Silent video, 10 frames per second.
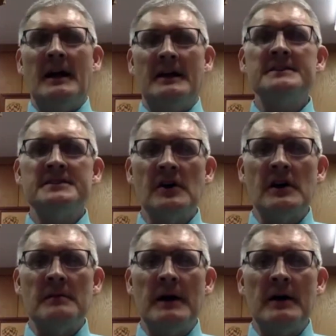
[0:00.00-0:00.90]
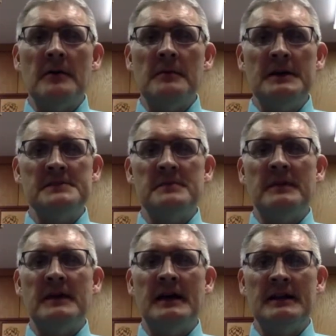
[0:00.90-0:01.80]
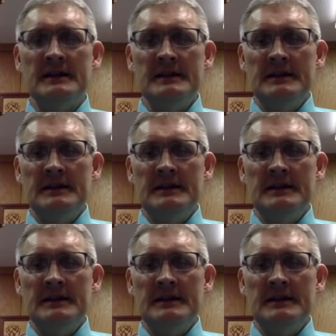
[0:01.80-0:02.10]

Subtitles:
Get started by all means, but then